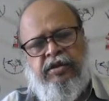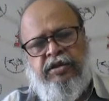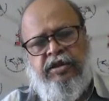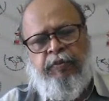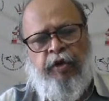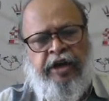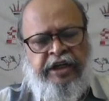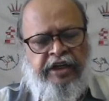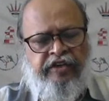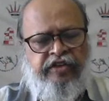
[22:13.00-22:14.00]
The point
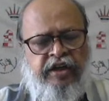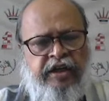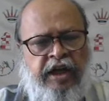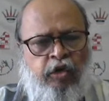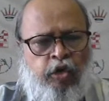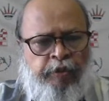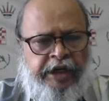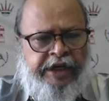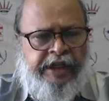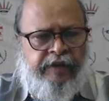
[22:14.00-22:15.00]
is now
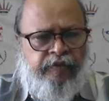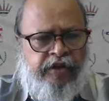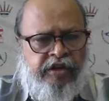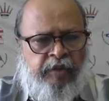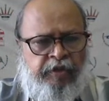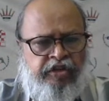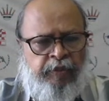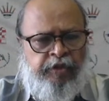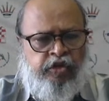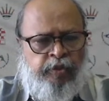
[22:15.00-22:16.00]
dominating. The bishop
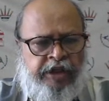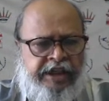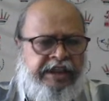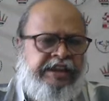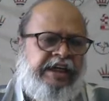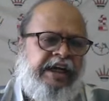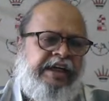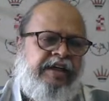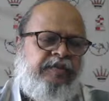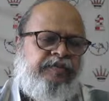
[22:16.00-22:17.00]
is dominating the knight.
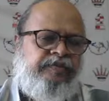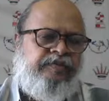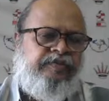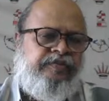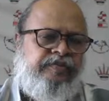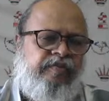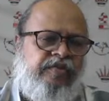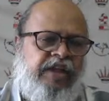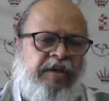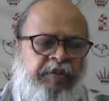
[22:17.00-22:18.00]

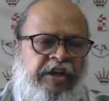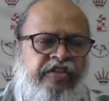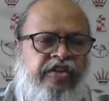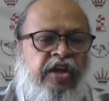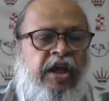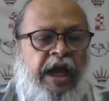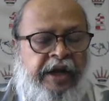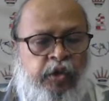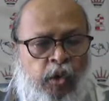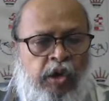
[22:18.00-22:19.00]
That means I
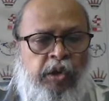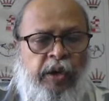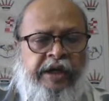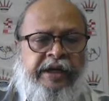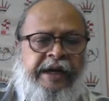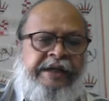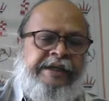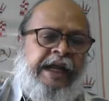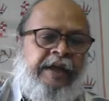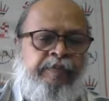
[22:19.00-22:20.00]
told you at right
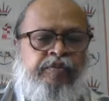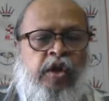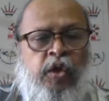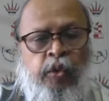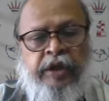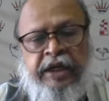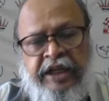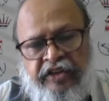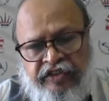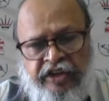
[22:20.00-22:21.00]
time we can
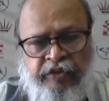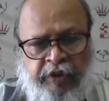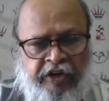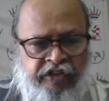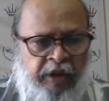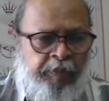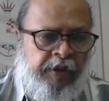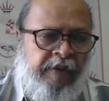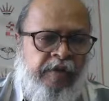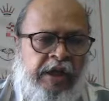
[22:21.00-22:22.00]
exchange. For
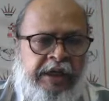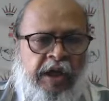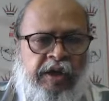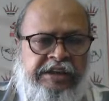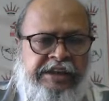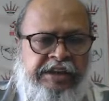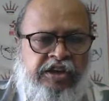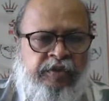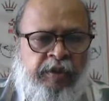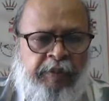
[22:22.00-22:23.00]
example, now exchange
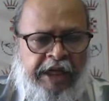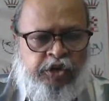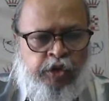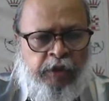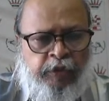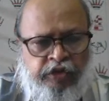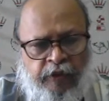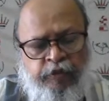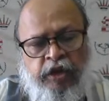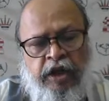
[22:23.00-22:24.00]
of the black square
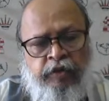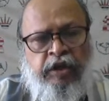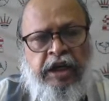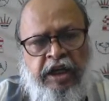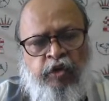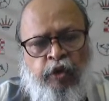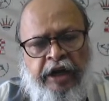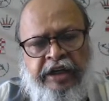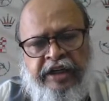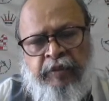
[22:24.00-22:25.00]
bishop will leave
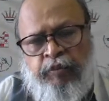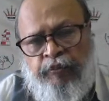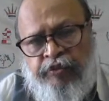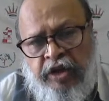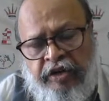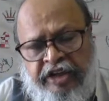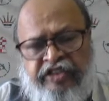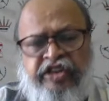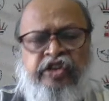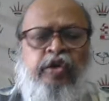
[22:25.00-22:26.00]
white in a
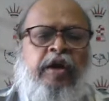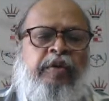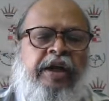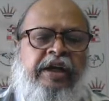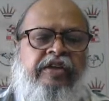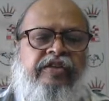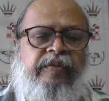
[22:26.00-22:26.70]
decisive advantage,